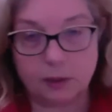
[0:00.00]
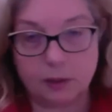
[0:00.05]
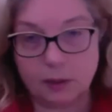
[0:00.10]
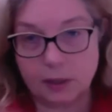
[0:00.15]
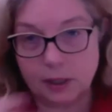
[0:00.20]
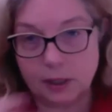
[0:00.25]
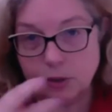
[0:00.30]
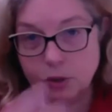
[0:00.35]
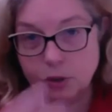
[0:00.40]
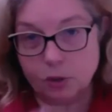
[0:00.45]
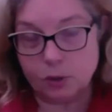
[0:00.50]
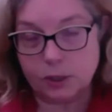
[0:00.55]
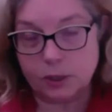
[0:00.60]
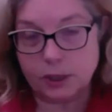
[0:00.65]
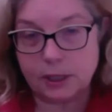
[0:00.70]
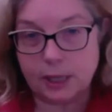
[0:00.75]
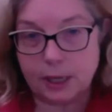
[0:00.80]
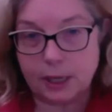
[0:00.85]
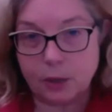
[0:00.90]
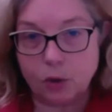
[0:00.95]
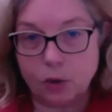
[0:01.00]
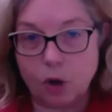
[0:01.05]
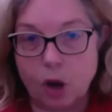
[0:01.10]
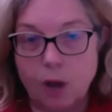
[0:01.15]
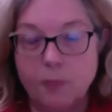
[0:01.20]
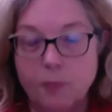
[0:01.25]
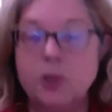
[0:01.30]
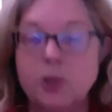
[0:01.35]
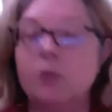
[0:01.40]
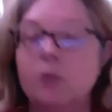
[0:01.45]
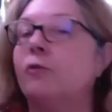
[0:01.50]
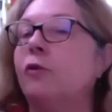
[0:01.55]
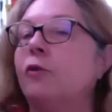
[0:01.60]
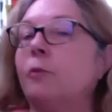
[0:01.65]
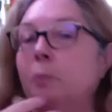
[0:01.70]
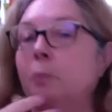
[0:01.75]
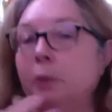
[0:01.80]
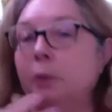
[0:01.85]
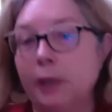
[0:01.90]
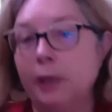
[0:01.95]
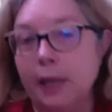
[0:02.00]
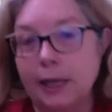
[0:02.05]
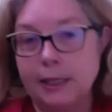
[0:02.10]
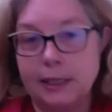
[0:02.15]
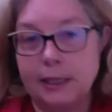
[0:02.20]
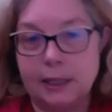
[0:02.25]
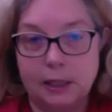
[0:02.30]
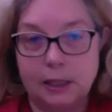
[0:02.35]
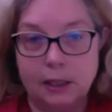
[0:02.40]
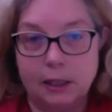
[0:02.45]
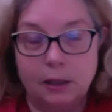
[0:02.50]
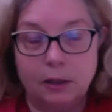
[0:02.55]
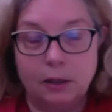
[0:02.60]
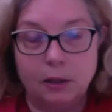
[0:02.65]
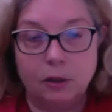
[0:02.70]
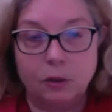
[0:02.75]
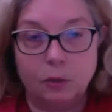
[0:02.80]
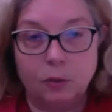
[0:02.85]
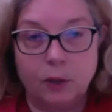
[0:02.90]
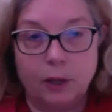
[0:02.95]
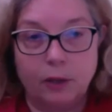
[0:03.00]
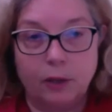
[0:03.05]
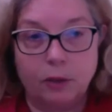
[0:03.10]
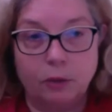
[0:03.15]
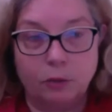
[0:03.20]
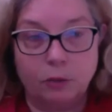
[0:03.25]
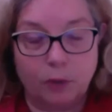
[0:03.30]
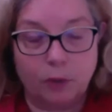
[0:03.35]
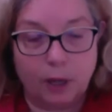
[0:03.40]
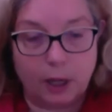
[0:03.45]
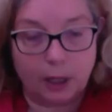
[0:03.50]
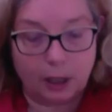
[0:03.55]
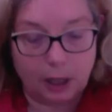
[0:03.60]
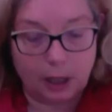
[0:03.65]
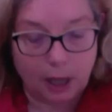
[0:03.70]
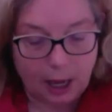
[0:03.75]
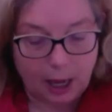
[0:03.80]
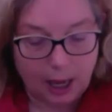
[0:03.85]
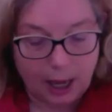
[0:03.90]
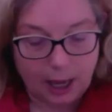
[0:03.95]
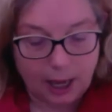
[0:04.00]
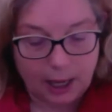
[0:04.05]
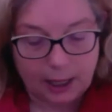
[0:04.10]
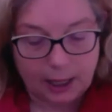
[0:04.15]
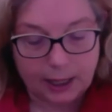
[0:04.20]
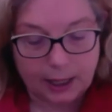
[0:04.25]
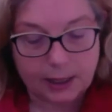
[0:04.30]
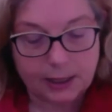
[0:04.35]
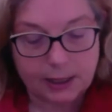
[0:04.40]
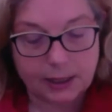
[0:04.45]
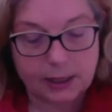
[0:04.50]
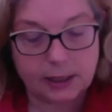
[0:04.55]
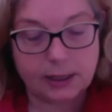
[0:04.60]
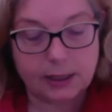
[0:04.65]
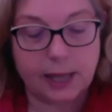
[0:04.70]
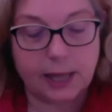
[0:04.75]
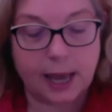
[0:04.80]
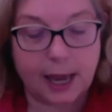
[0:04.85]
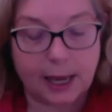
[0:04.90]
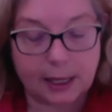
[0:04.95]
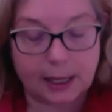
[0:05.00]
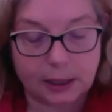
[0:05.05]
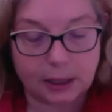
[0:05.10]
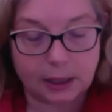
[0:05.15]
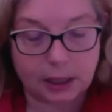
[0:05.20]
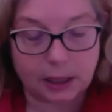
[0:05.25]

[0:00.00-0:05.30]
into a sacred object, for blessing the red thread, is that